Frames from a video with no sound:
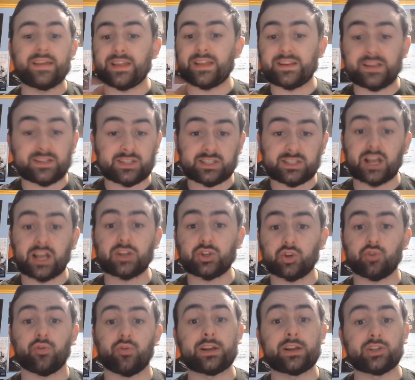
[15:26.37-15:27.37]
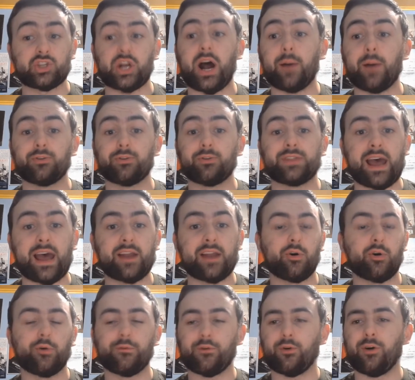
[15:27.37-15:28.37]
they did such a great job with that
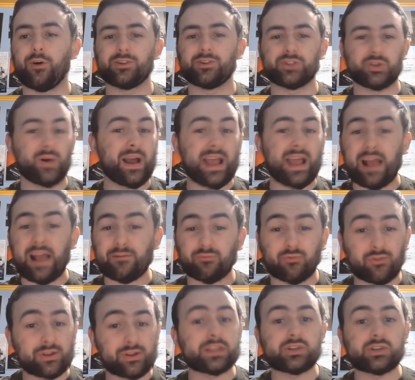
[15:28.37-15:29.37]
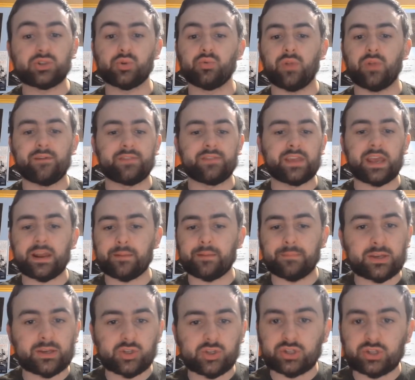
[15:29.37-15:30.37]
overall so I I really do love the
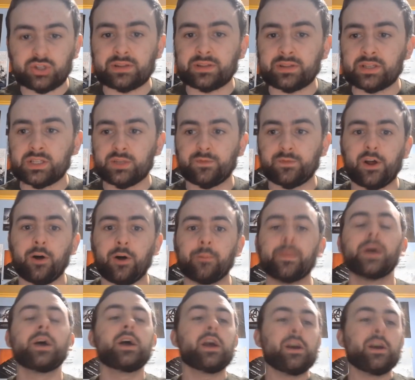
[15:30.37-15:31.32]
animation in this film